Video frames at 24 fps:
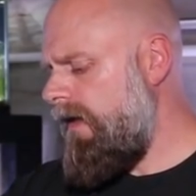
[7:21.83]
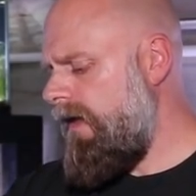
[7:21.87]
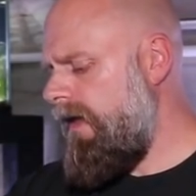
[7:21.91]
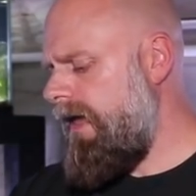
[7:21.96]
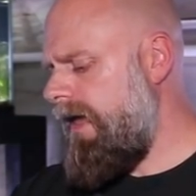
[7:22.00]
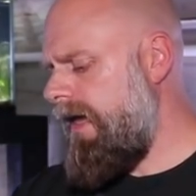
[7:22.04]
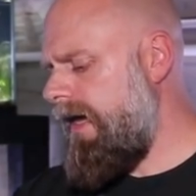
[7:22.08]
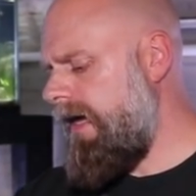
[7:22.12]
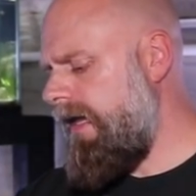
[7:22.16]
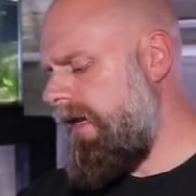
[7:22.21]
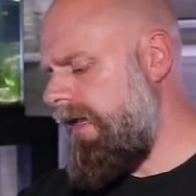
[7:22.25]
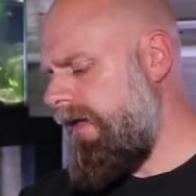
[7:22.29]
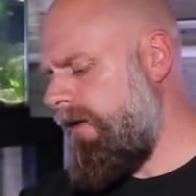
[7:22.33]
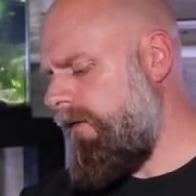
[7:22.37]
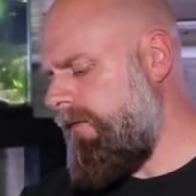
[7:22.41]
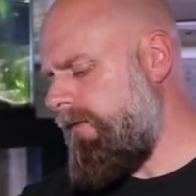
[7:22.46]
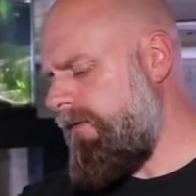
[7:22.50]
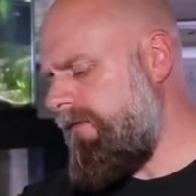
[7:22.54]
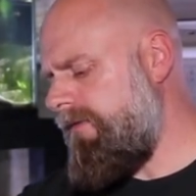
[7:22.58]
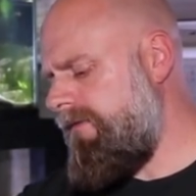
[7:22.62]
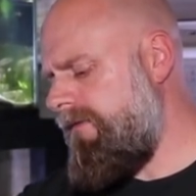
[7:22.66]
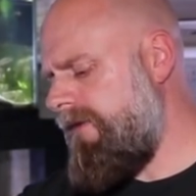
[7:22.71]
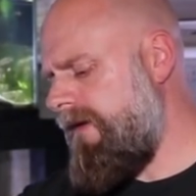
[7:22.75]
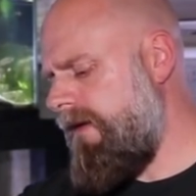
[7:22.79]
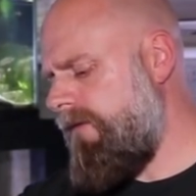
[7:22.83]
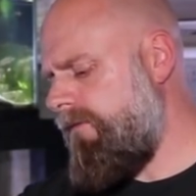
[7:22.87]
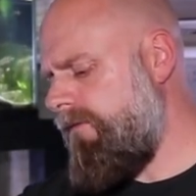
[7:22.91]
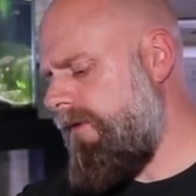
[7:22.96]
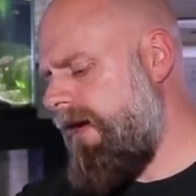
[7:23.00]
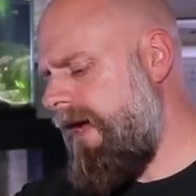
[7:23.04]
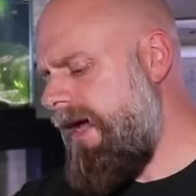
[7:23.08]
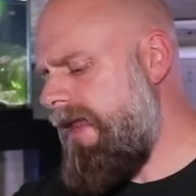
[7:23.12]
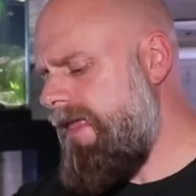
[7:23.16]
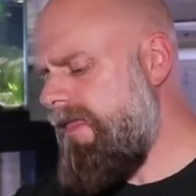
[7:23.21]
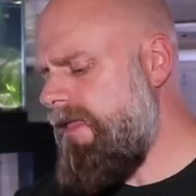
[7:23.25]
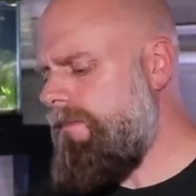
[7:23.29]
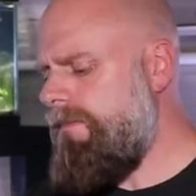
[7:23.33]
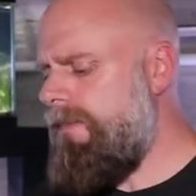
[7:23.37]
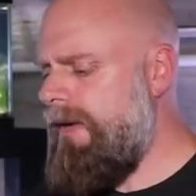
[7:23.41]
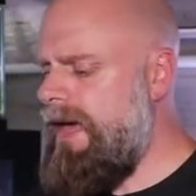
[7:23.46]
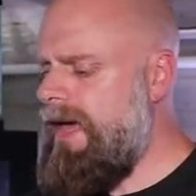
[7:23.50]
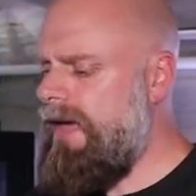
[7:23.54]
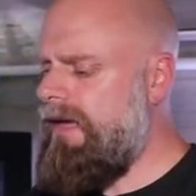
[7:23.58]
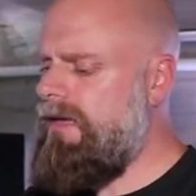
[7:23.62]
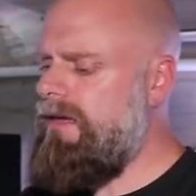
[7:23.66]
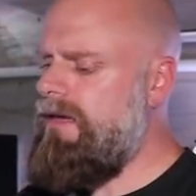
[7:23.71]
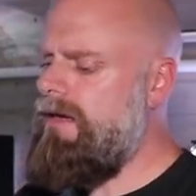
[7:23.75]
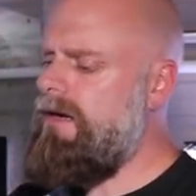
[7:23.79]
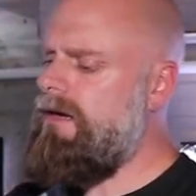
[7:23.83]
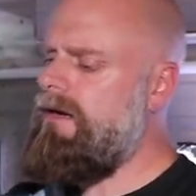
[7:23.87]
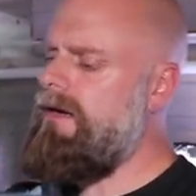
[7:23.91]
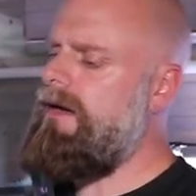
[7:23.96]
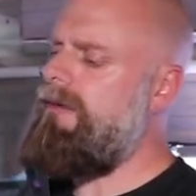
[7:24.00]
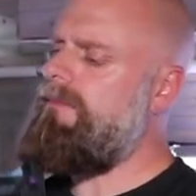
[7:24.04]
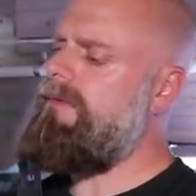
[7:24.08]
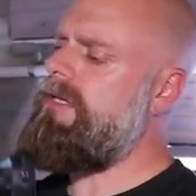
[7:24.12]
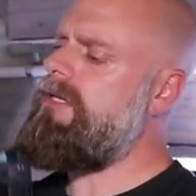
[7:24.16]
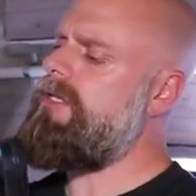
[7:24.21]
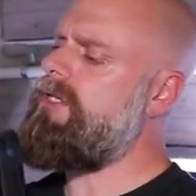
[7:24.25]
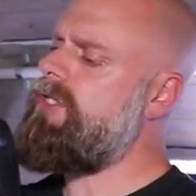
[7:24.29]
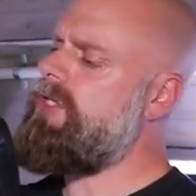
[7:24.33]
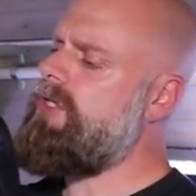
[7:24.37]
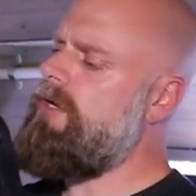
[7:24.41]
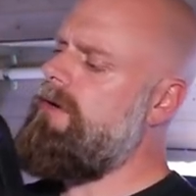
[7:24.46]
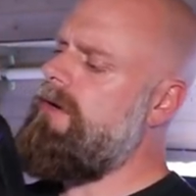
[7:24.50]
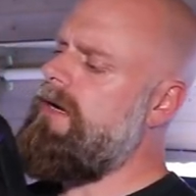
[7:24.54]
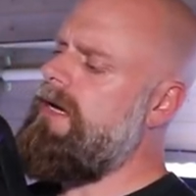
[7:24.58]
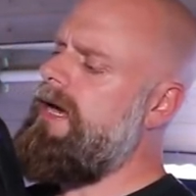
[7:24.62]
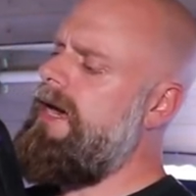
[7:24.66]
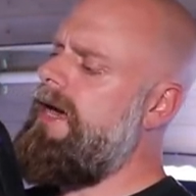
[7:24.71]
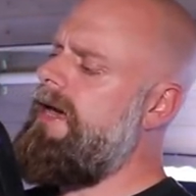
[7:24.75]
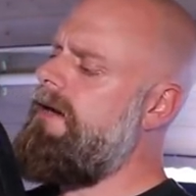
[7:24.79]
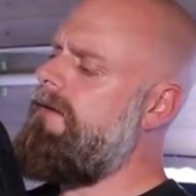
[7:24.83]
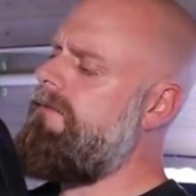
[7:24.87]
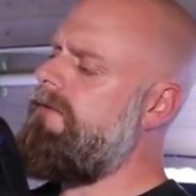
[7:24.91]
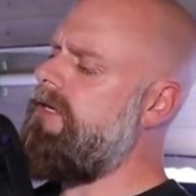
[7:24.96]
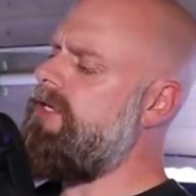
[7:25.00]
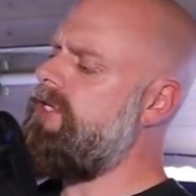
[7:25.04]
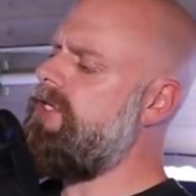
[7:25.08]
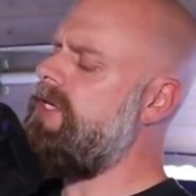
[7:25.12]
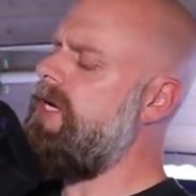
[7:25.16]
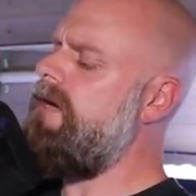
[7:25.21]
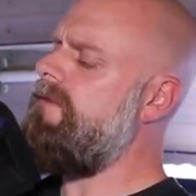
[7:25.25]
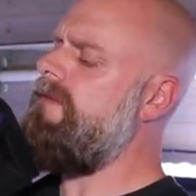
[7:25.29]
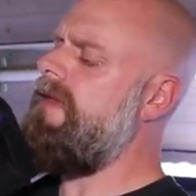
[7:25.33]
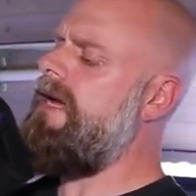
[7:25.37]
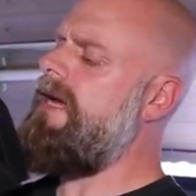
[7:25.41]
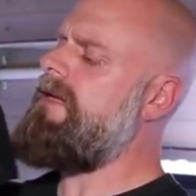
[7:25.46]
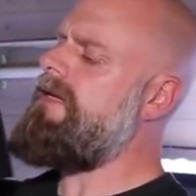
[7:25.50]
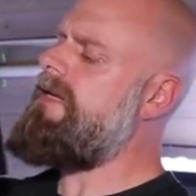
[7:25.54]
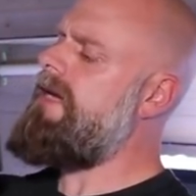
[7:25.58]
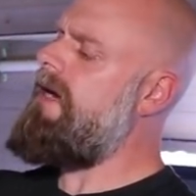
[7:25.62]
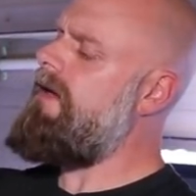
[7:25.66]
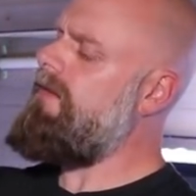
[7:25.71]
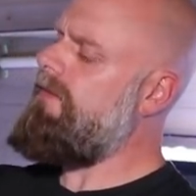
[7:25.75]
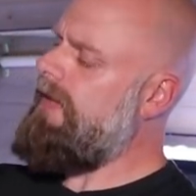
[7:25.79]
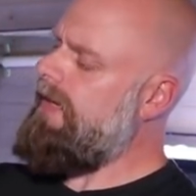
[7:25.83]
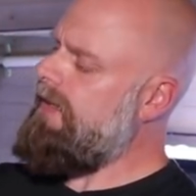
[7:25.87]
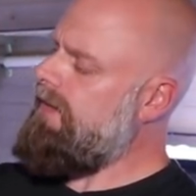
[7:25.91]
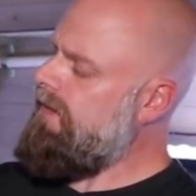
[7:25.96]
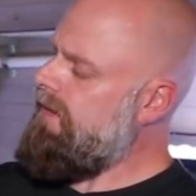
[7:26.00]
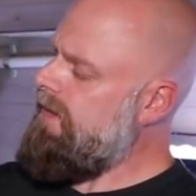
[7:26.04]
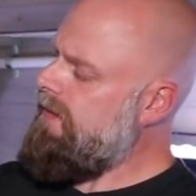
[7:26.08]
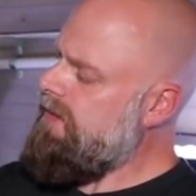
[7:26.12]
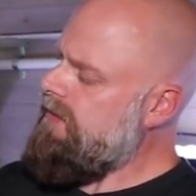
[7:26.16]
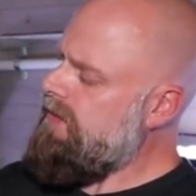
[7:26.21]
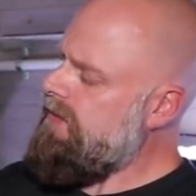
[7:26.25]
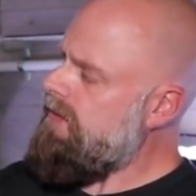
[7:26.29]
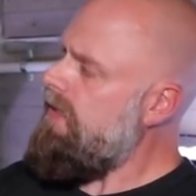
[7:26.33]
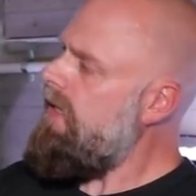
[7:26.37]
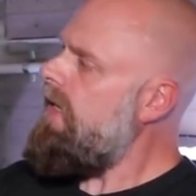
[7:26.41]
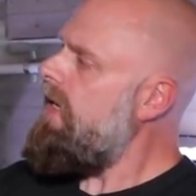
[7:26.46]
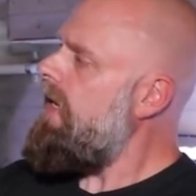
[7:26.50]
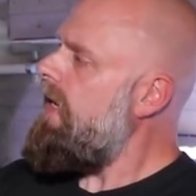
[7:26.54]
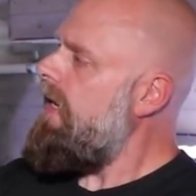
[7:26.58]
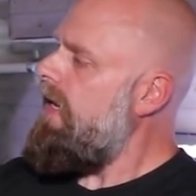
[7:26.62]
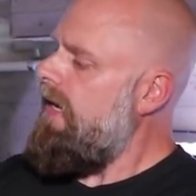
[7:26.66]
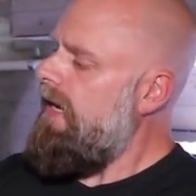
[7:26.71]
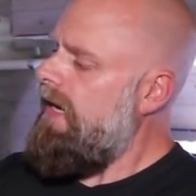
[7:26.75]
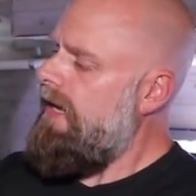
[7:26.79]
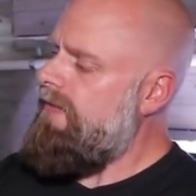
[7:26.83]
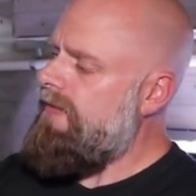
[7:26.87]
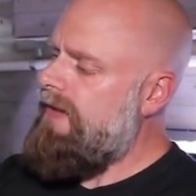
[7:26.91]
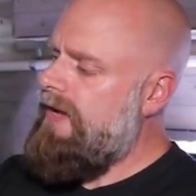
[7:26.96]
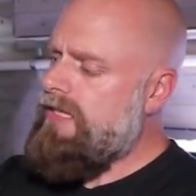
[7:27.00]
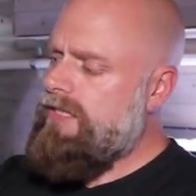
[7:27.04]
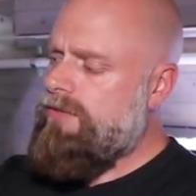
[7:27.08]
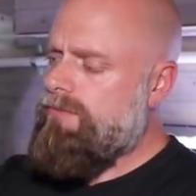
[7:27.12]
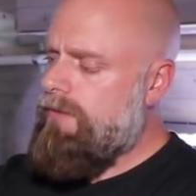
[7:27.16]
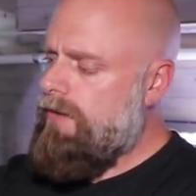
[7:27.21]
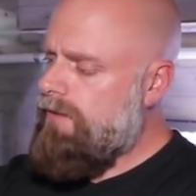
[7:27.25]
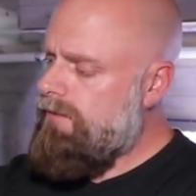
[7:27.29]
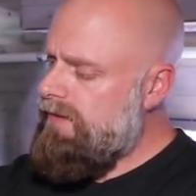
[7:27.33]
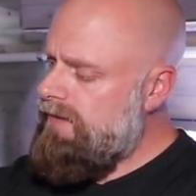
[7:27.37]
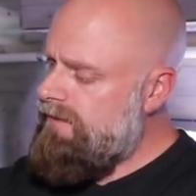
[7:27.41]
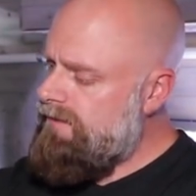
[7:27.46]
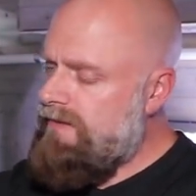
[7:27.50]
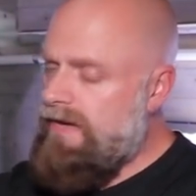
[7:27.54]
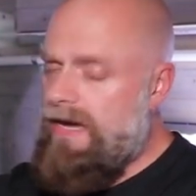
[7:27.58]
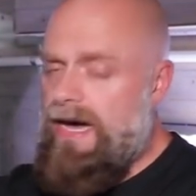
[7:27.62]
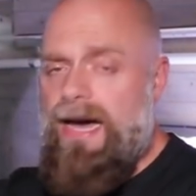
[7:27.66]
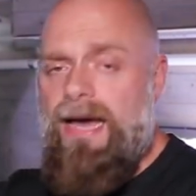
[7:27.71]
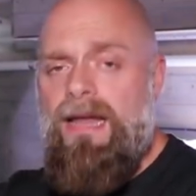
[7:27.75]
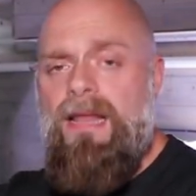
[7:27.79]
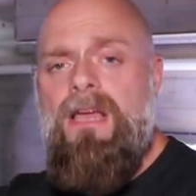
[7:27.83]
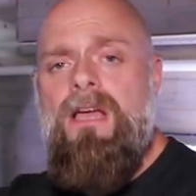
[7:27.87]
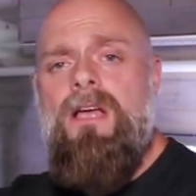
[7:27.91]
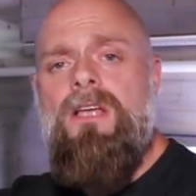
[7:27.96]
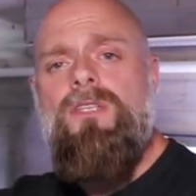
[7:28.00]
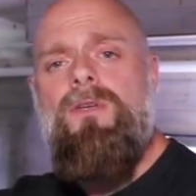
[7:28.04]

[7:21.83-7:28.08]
and it will fit right in the back here, and we just go ahead and we shove that down like this, and that's what we've got.